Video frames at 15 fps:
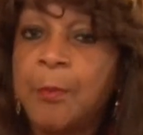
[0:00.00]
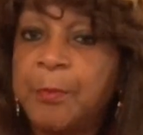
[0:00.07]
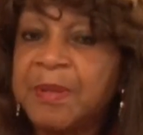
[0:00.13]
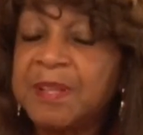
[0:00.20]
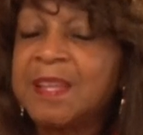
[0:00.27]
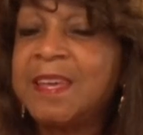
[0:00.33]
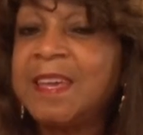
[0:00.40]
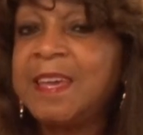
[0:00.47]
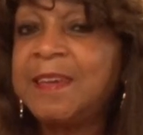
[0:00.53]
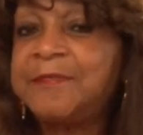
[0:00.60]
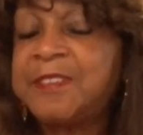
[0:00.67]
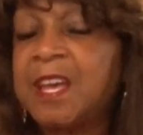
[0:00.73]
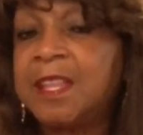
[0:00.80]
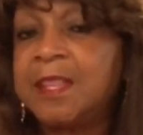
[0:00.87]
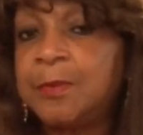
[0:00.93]

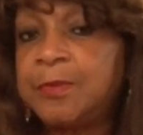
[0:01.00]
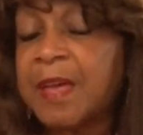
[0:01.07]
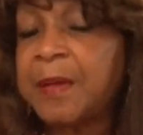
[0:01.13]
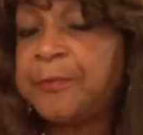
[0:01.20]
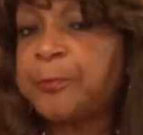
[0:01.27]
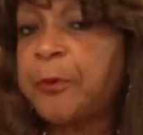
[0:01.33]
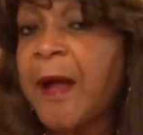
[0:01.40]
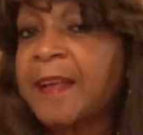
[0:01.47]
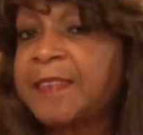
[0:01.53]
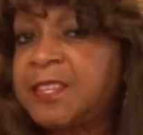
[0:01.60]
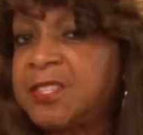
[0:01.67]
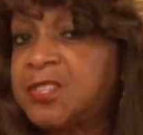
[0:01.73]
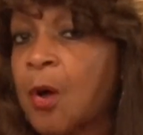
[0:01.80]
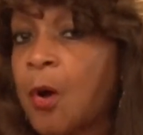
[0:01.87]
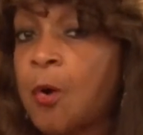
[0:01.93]
believed in, they
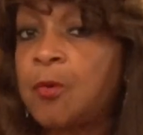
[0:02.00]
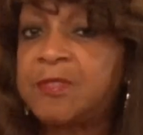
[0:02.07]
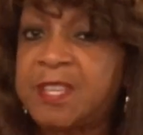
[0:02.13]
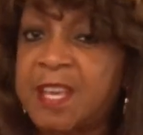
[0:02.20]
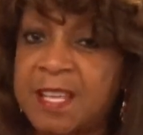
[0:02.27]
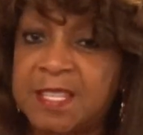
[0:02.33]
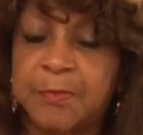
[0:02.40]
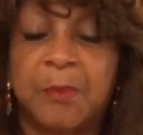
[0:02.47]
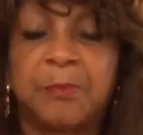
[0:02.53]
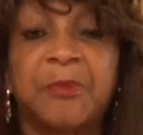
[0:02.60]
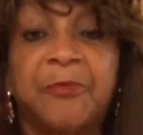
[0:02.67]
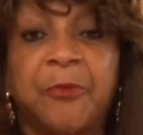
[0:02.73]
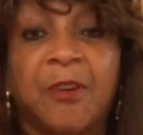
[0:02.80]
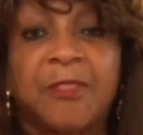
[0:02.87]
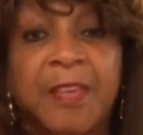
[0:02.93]
practiced the Old Testament
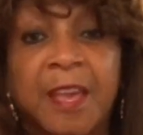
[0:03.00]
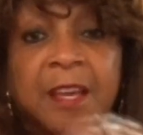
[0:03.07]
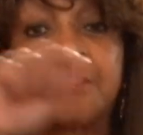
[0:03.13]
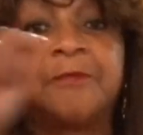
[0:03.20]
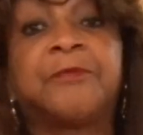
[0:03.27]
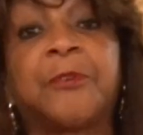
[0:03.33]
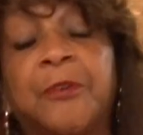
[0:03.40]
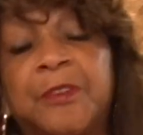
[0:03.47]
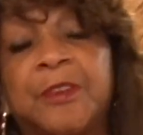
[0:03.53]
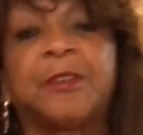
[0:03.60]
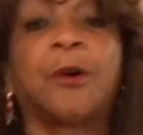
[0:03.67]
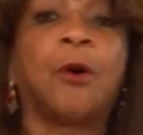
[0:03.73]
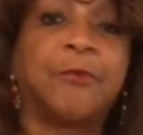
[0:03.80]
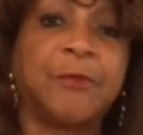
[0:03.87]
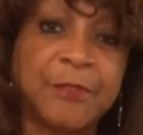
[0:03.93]
before they converted
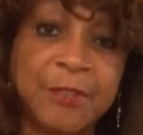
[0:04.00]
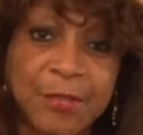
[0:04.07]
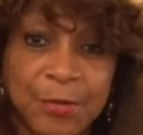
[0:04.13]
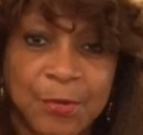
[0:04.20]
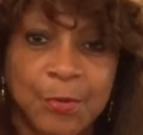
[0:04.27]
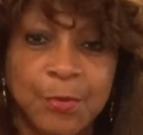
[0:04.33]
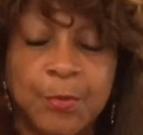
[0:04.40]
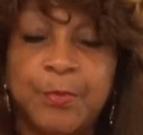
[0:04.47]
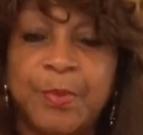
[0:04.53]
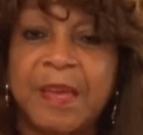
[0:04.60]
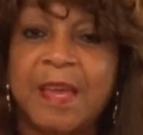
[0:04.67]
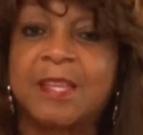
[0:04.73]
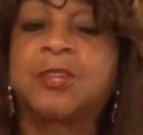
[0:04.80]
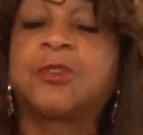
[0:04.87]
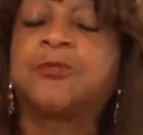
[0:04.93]
over to
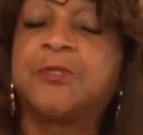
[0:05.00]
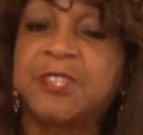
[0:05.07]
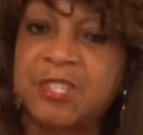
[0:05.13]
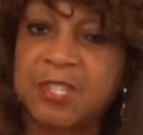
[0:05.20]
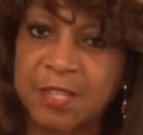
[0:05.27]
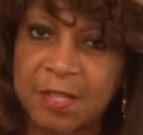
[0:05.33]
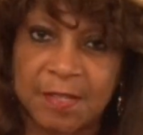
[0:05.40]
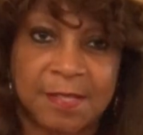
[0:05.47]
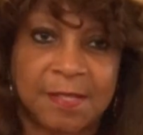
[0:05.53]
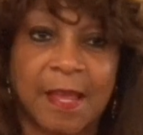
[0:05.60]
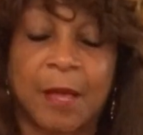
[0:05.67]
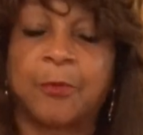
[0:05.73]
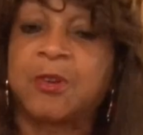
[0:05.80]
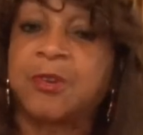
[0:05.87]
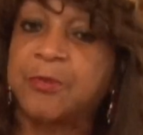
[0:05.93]
being Christians.
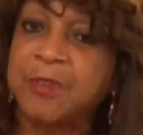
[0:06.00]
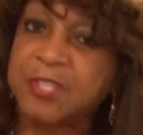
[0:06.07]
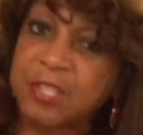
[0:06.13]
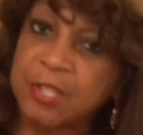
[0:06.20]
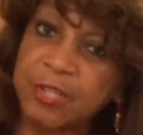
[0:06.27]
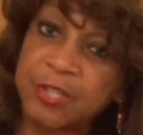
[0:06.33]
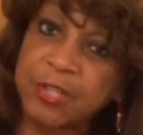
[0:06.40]
They were Christian